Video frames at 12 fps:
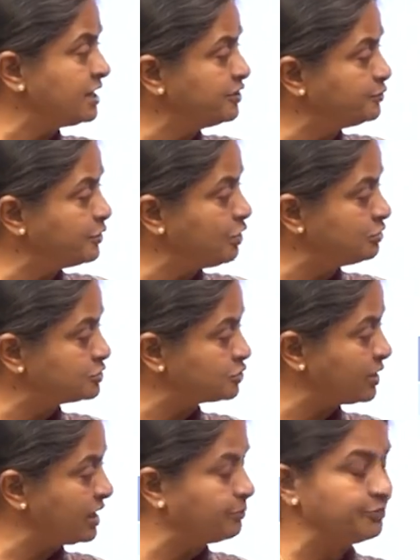it will
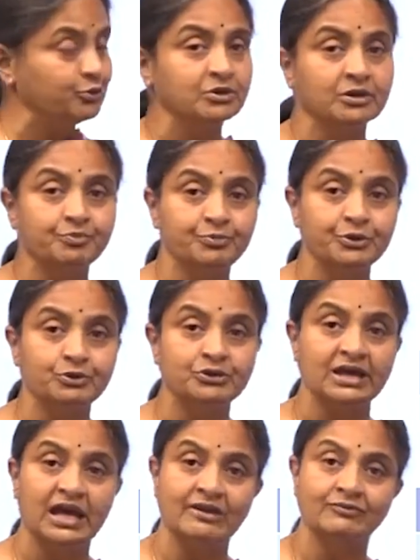also help you
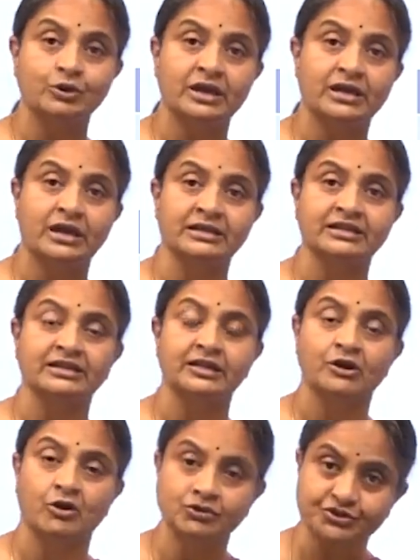compute alveolar
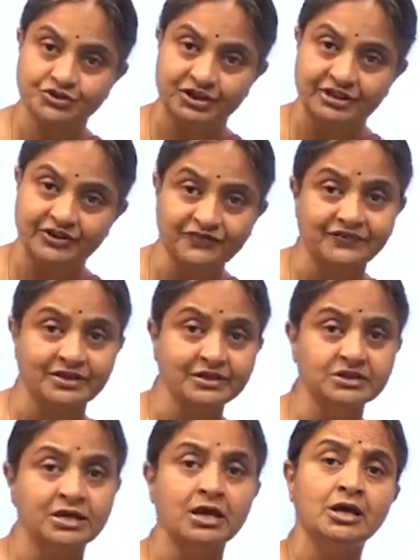arterial oxygen
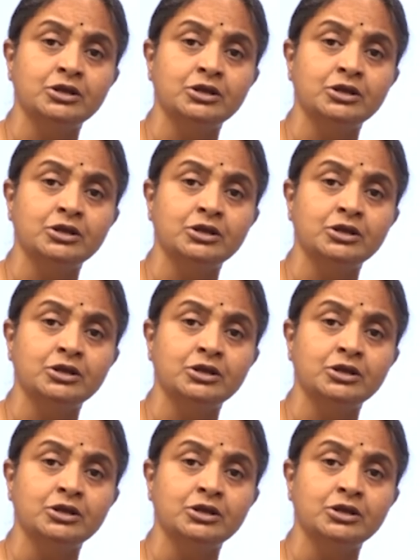difference